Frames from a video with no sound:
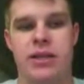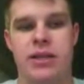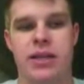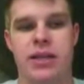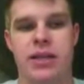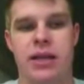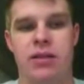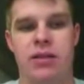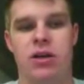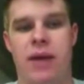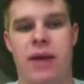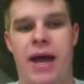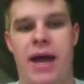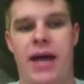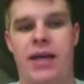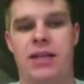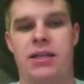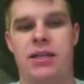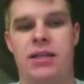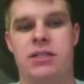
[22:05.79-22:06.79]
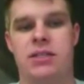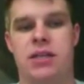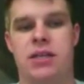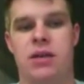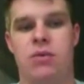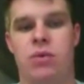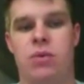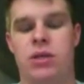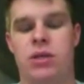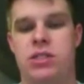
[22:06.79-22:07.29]
they look back and they
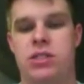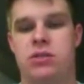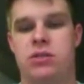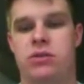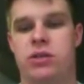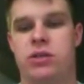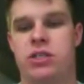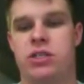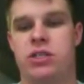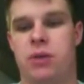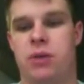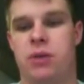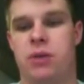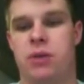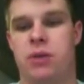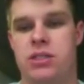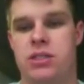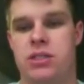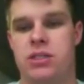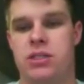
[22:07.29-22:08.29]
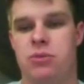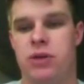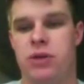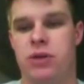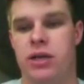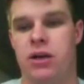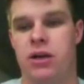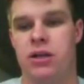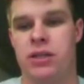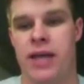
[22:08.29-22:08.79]
say, what's the response to
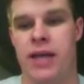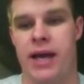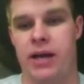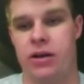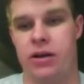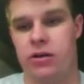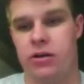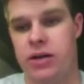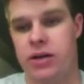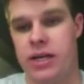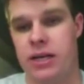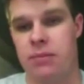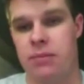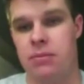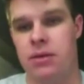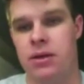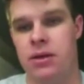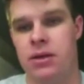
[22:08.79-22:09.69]
putting on that cream?